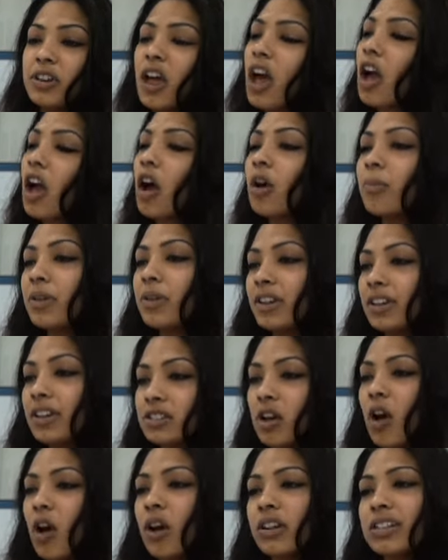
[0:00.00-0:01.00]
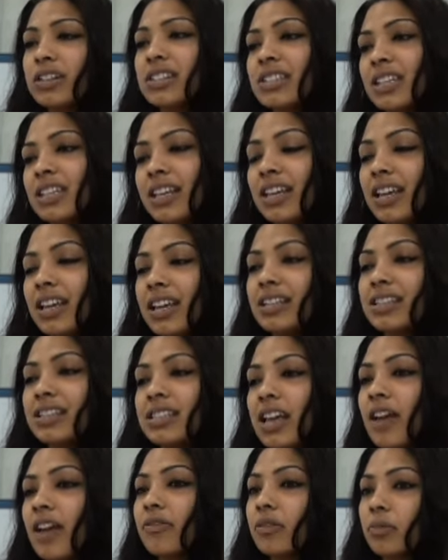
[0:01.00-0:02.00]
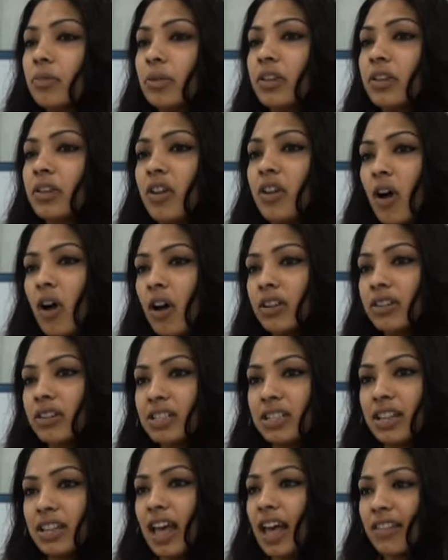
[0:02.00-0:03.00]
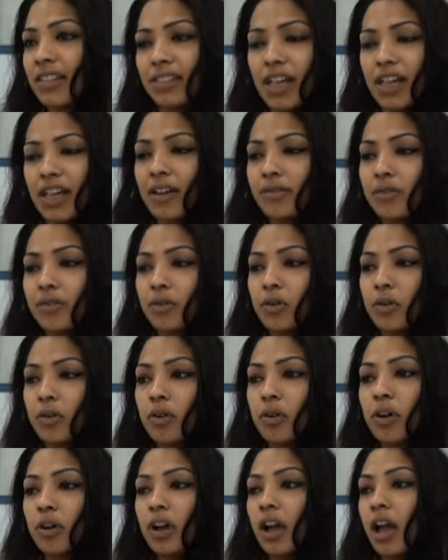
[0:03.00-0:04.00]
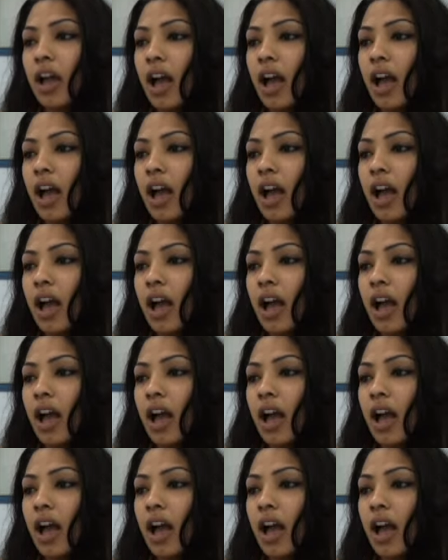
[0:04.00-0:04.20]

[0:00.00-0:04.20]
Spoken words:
No, because honestly, it's never really gotten to that level.